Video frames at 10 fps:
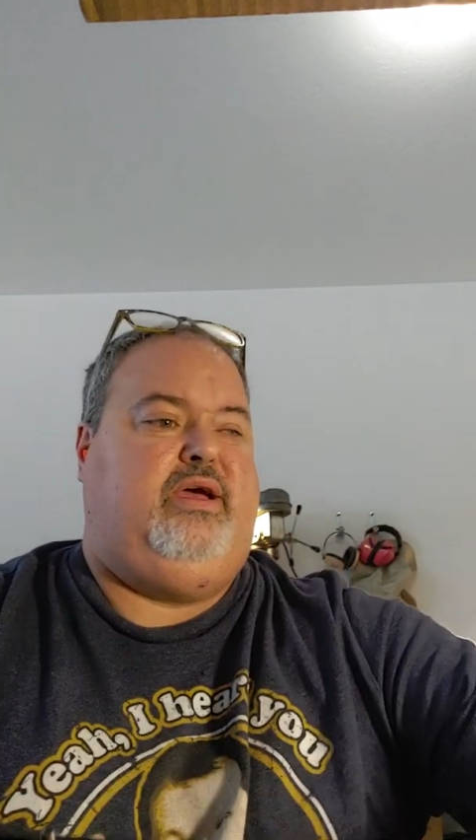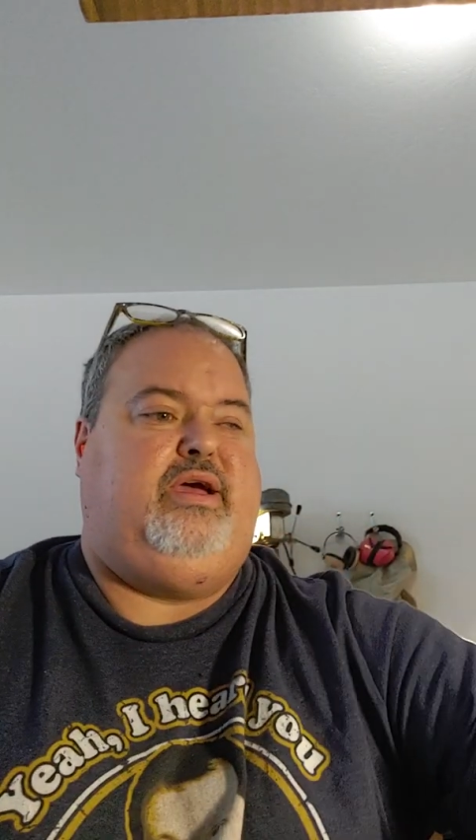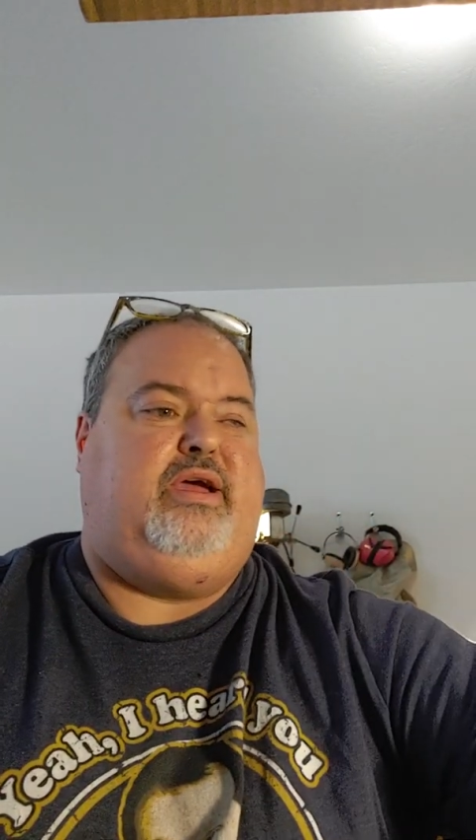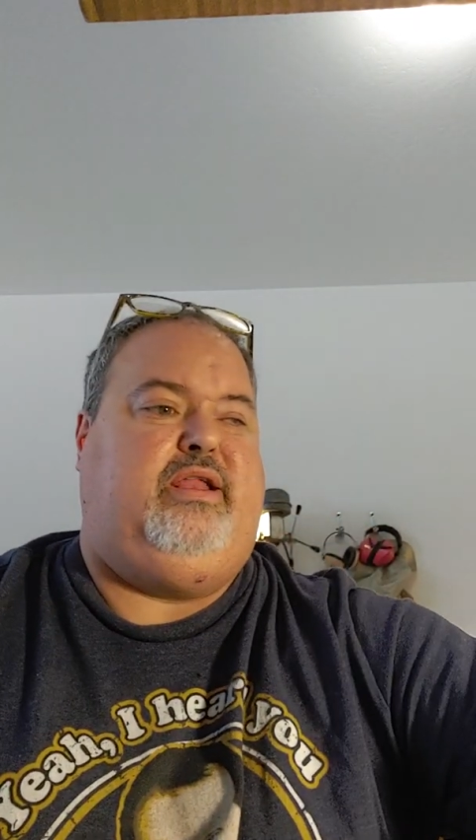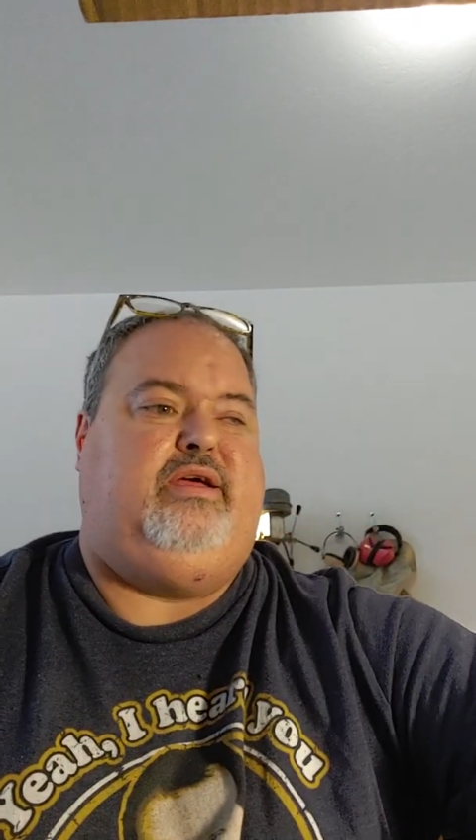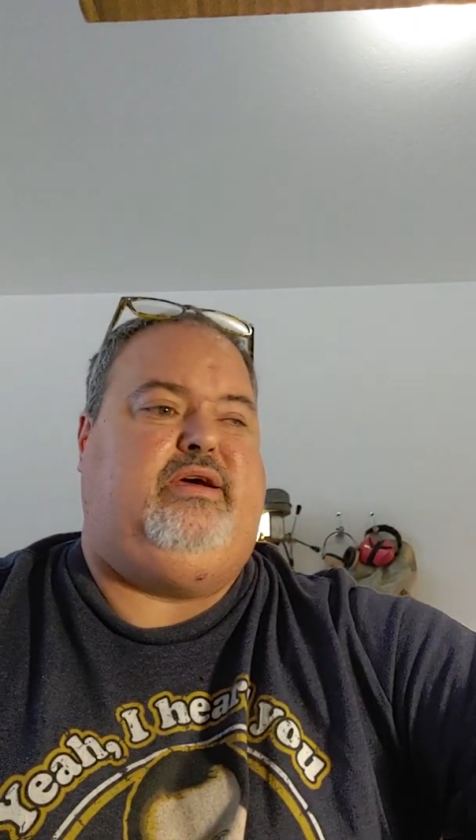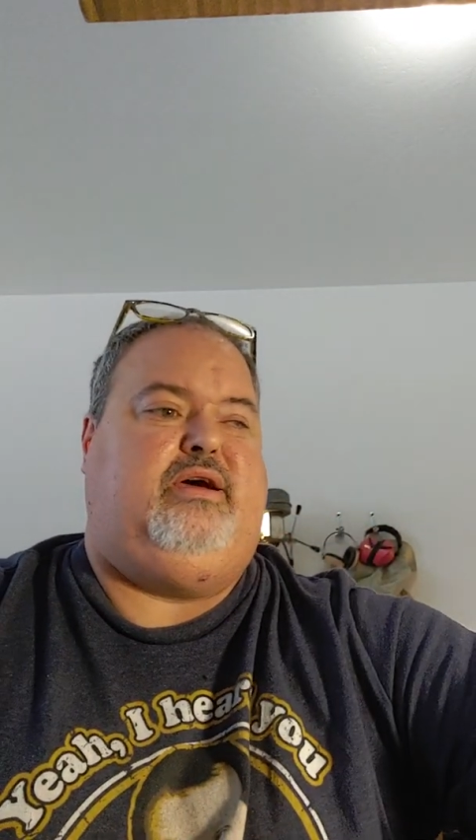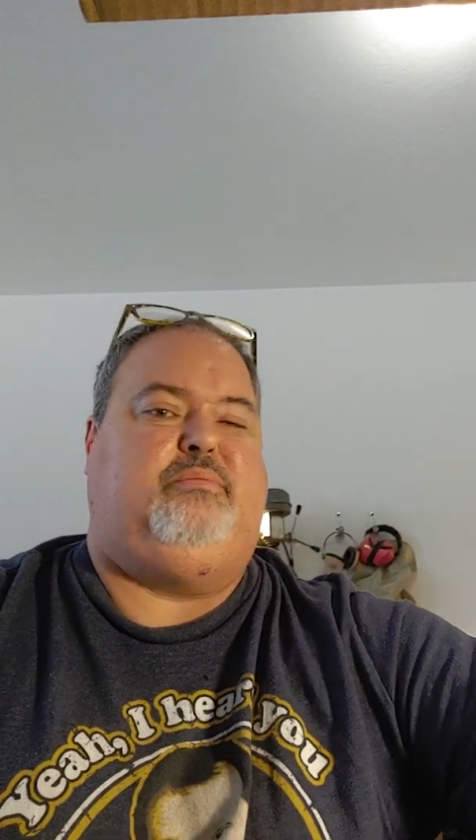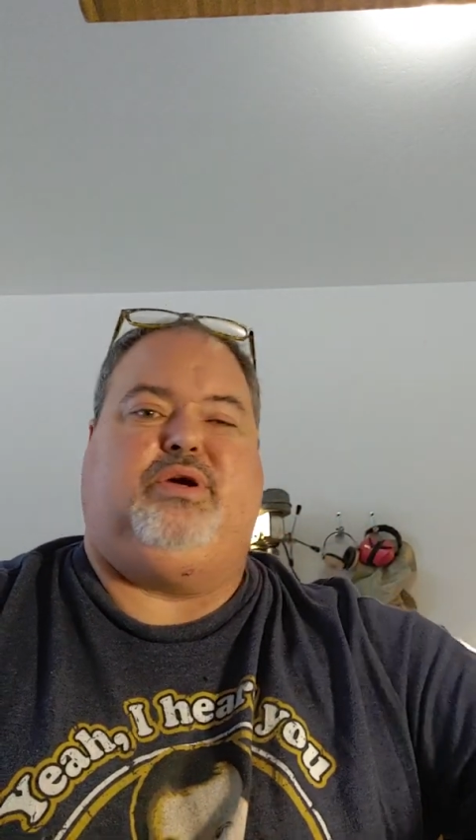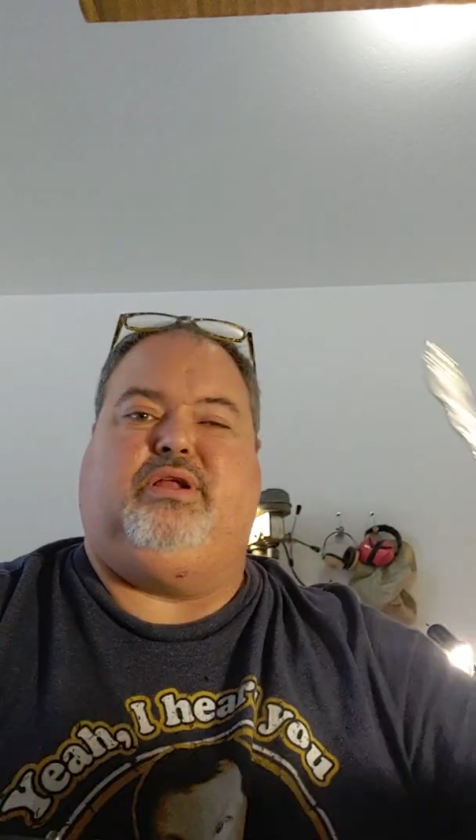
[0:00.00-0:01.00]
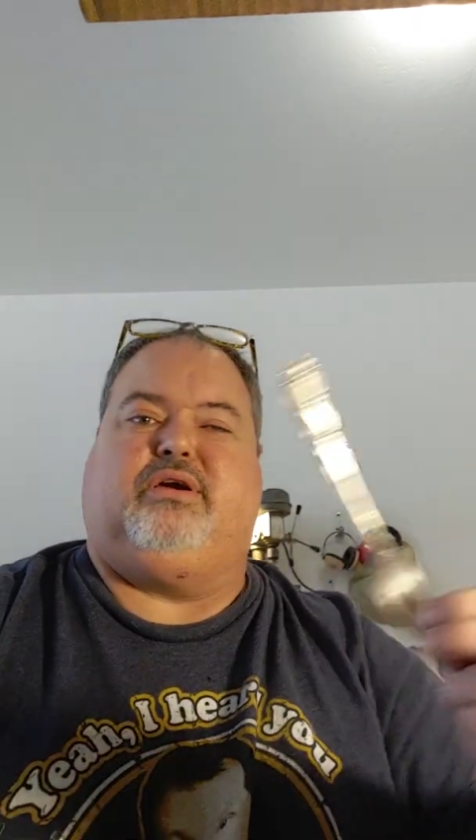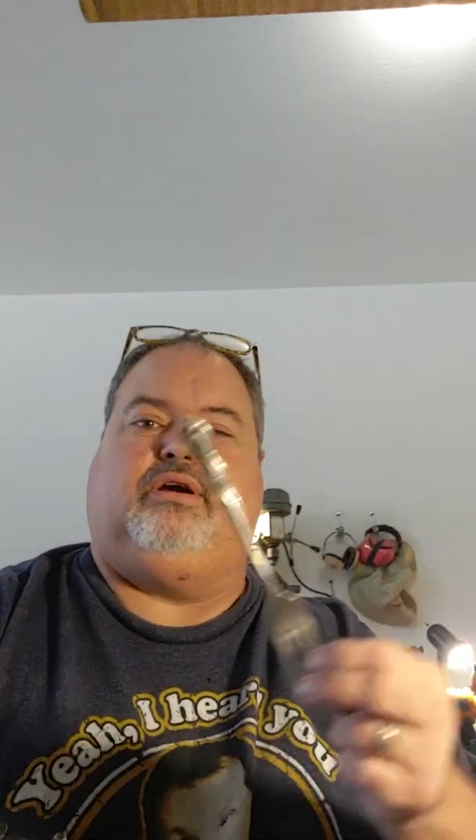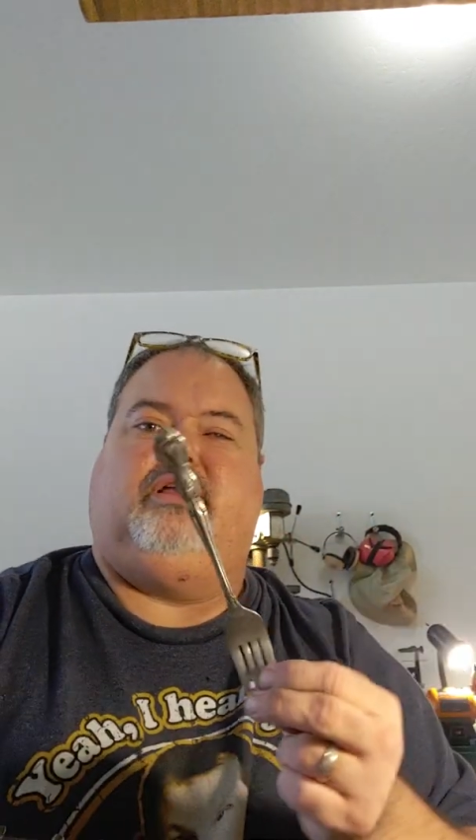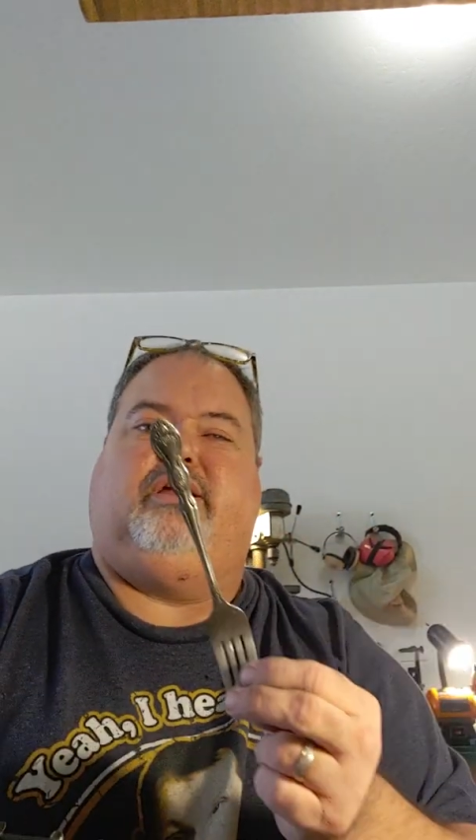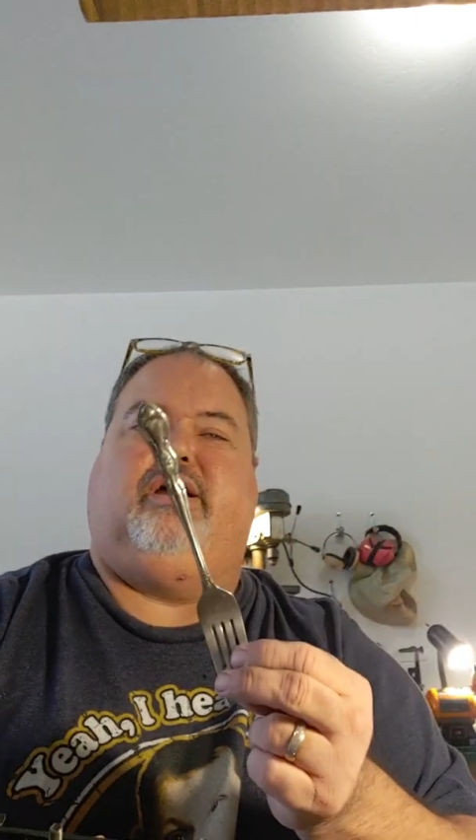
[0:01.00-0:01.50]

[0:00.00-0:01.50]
And I'm going to cut it